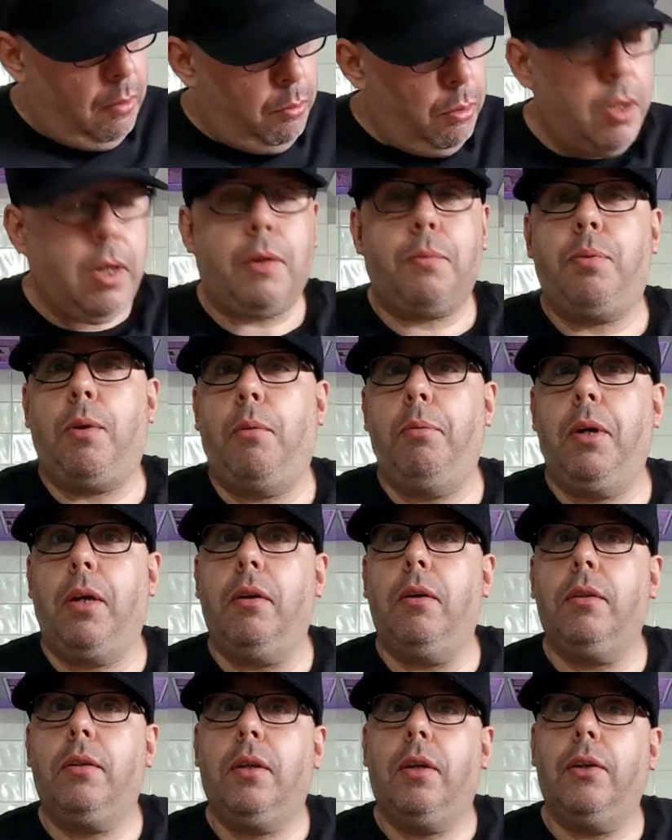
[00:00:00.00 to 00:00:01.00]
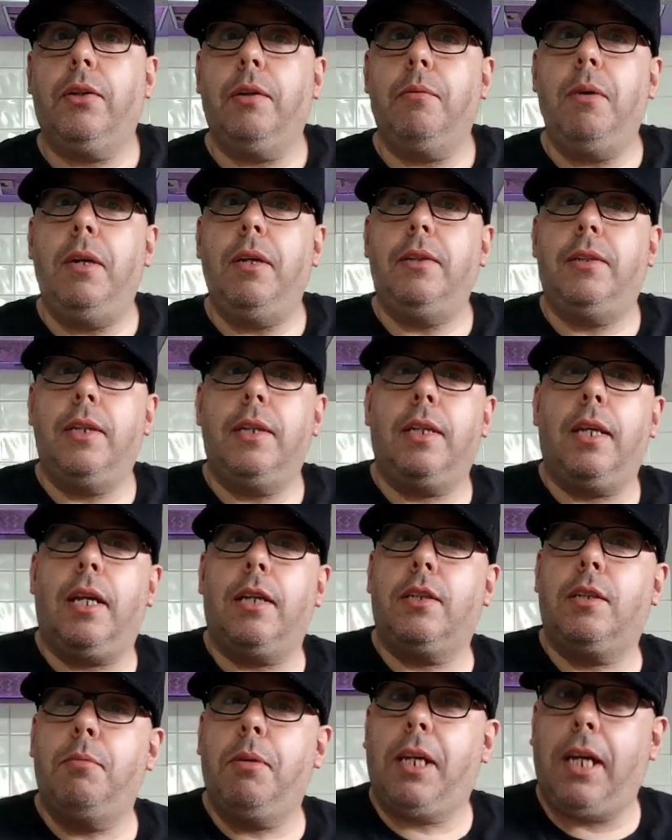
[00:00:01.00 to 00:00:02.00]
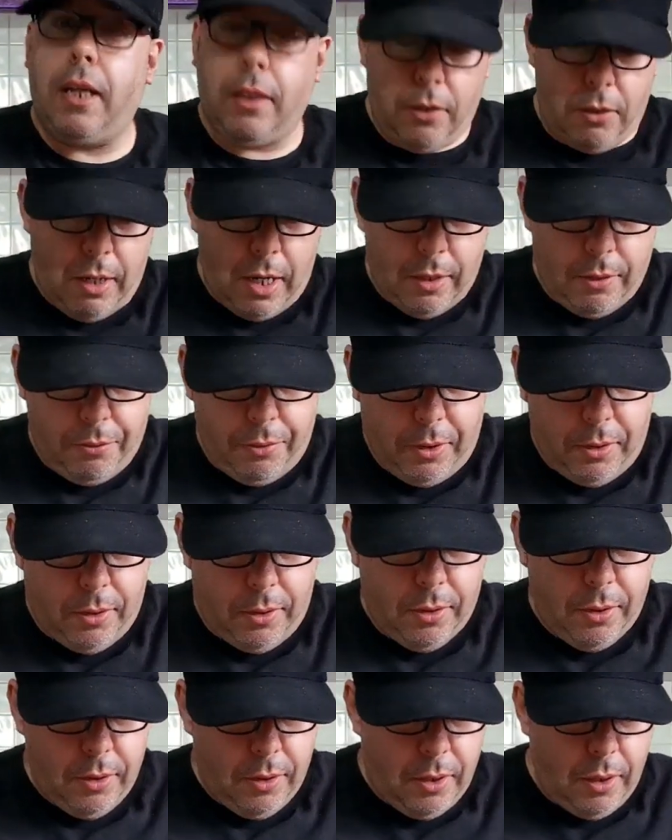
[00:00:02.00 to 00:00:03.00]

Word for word: Well, that's probably good because it means there's less to be kicked around the floor.